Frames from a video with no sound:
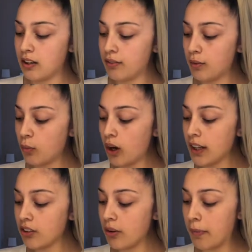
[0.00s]
From what I
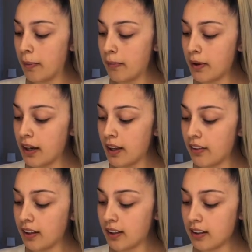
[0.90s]
can remember, I
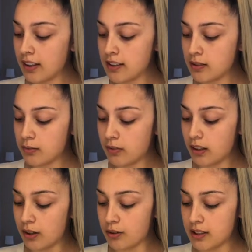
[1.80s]
think this
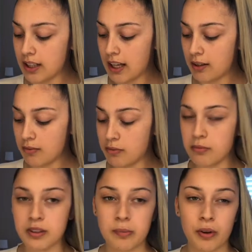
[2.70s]
little set
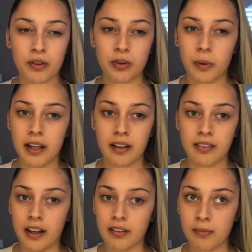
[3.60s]
was about
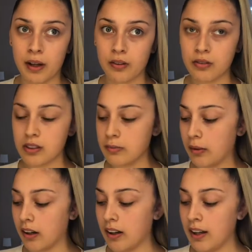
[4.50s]
£25, but